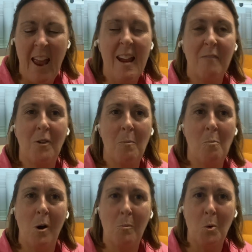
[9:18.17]
from
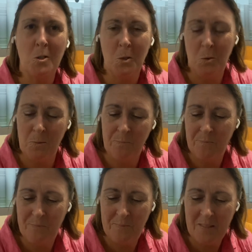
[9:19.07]
World War II.
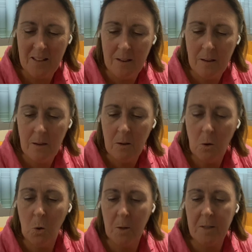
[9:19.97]

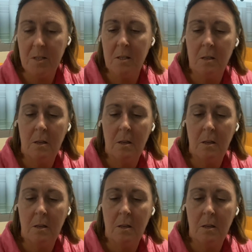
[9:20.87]
August,